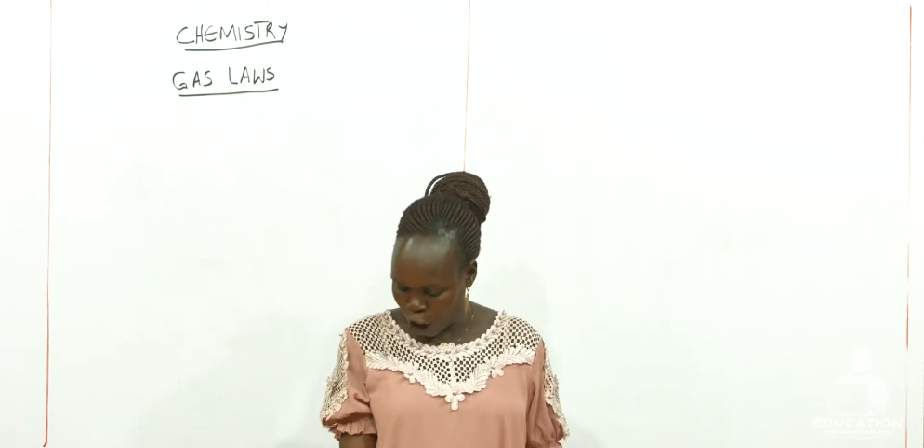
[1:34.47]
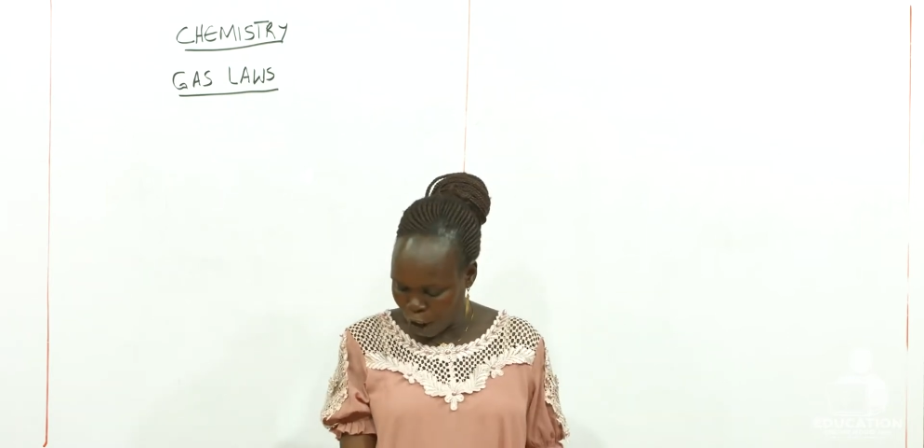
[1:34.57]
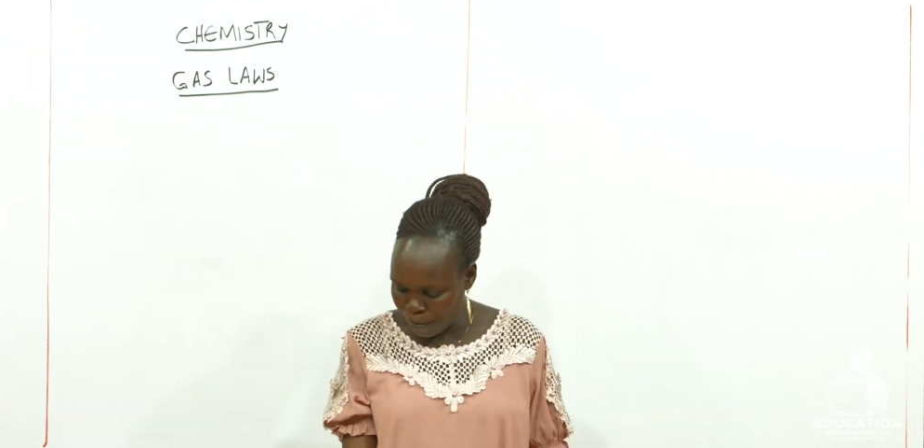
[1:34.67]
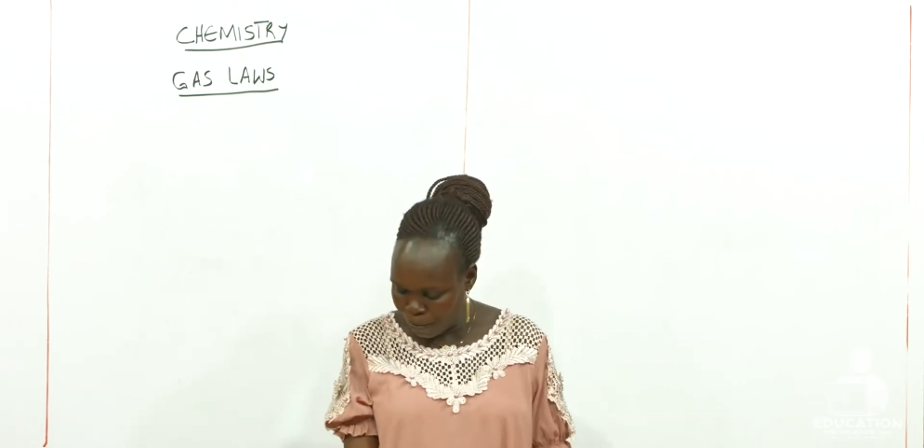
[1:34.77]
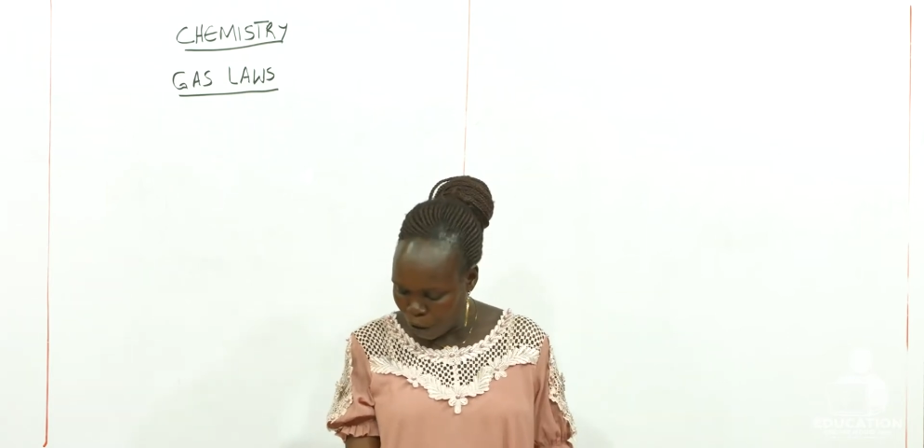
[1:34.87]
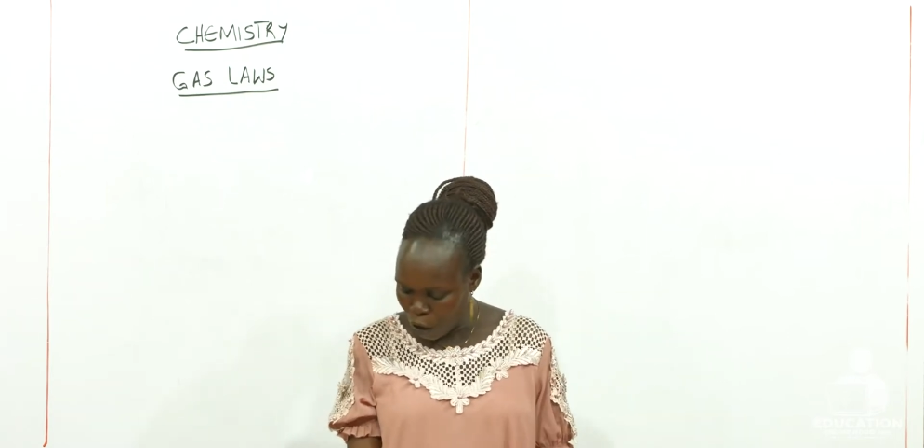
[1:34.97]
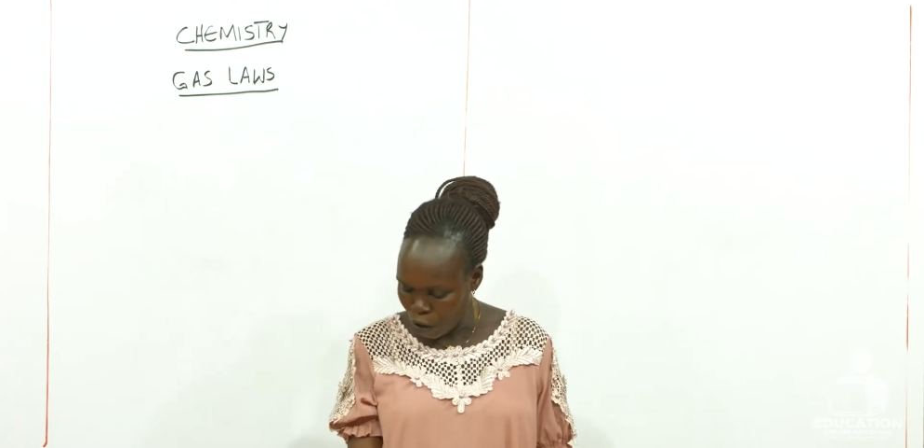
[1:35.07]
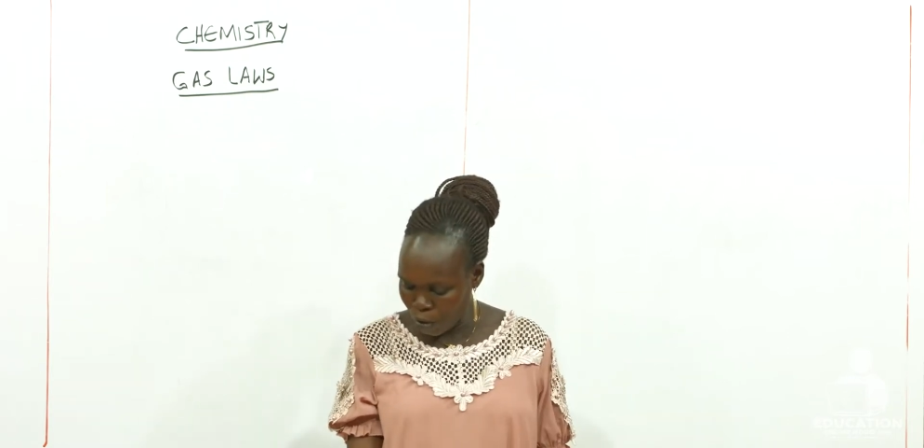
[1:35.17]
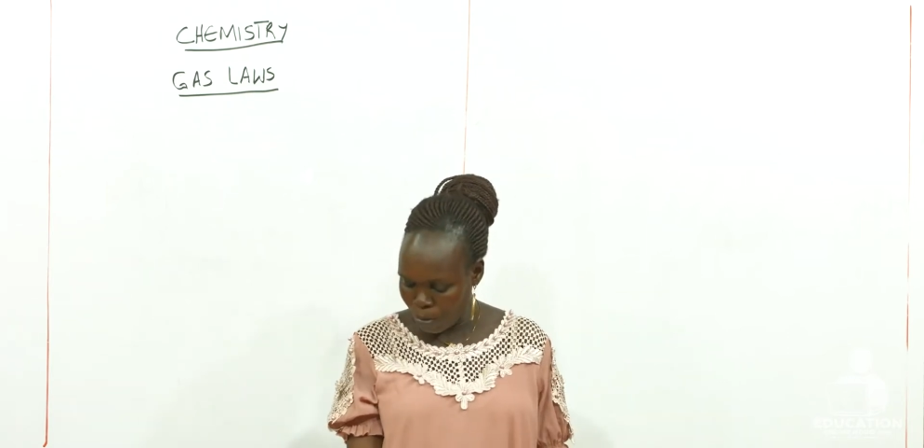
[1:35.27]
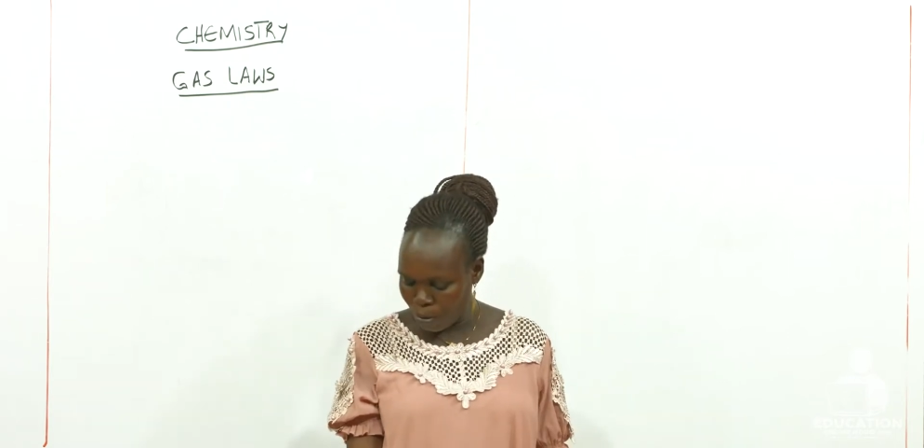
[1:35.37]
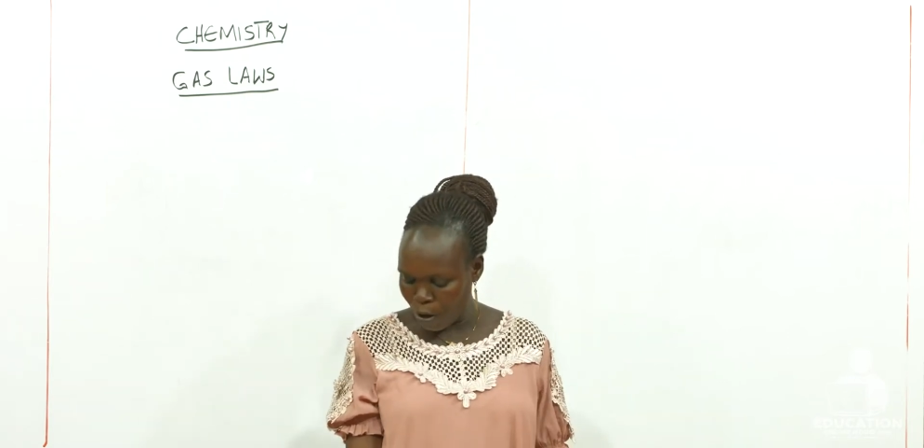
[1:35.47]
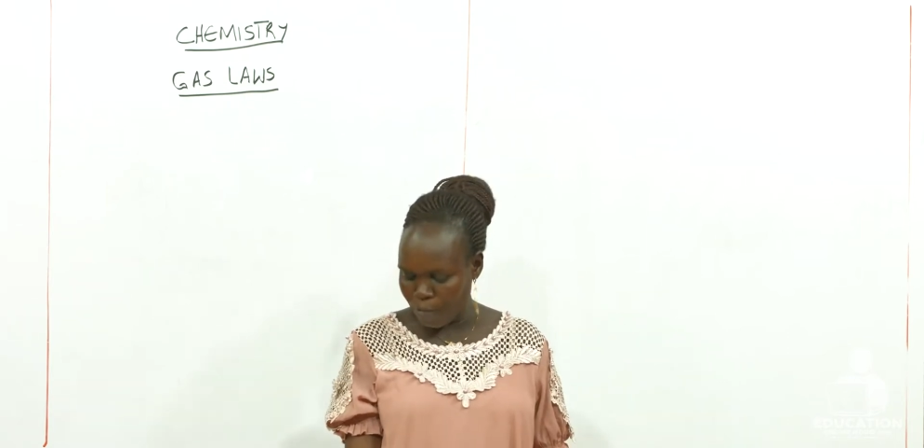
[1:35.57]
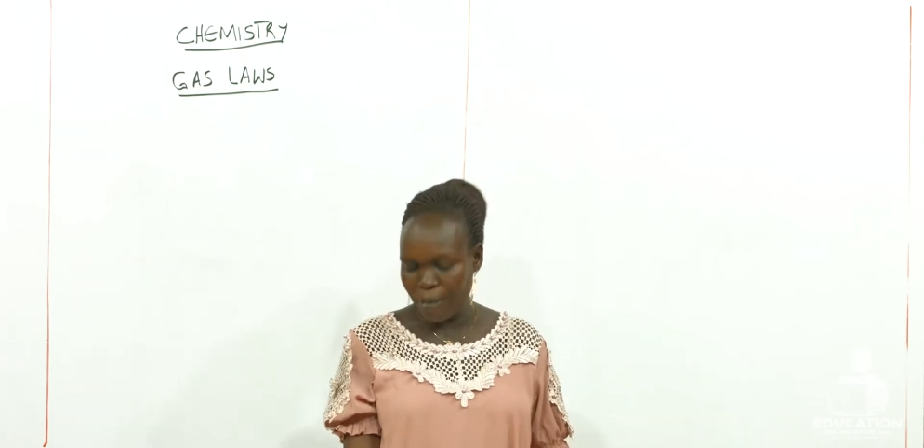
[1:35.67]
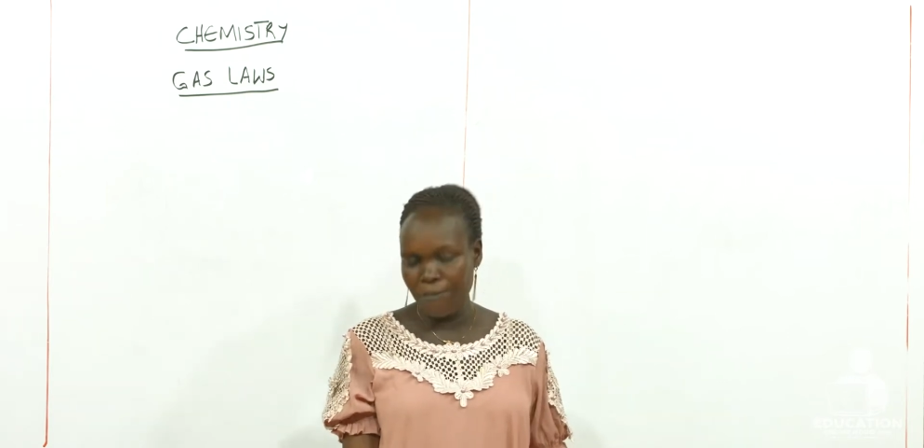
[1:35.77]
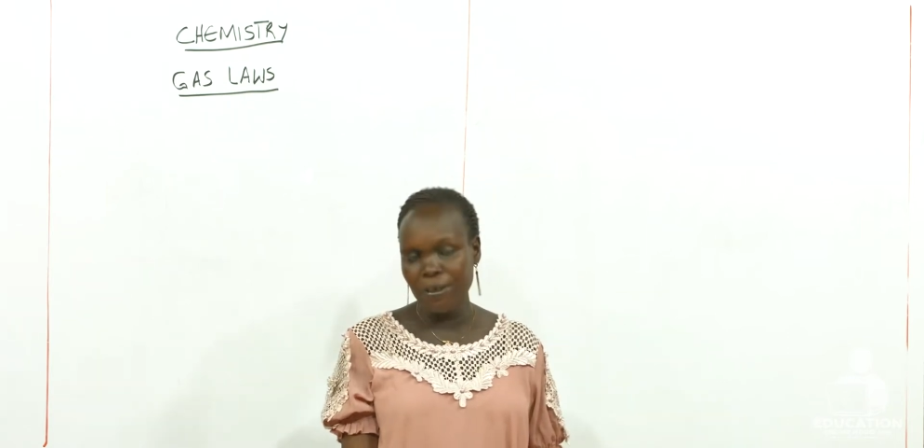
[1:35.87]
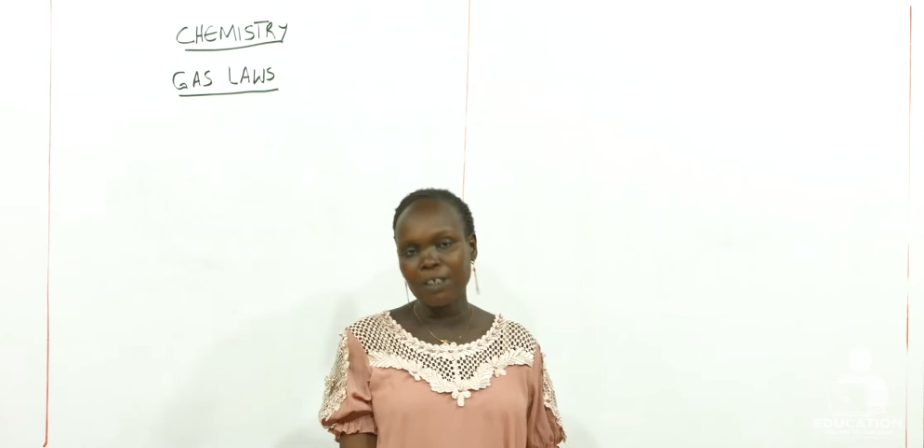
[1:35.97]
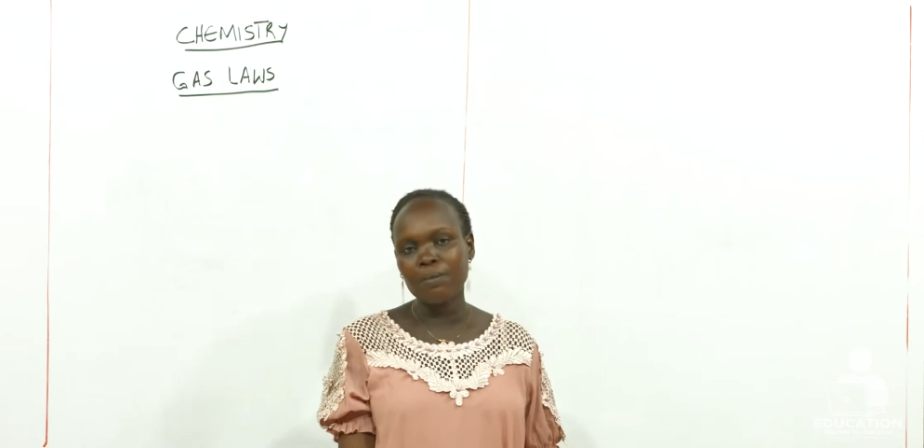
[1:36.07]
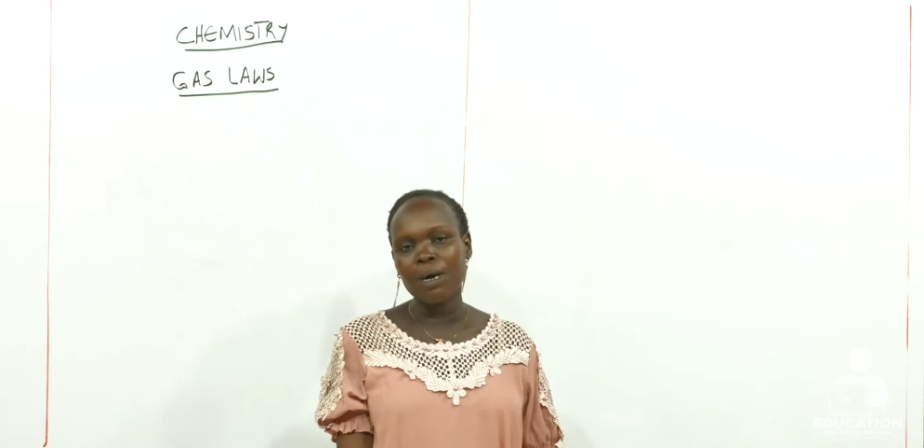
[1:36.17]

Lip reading: the volume of a fixed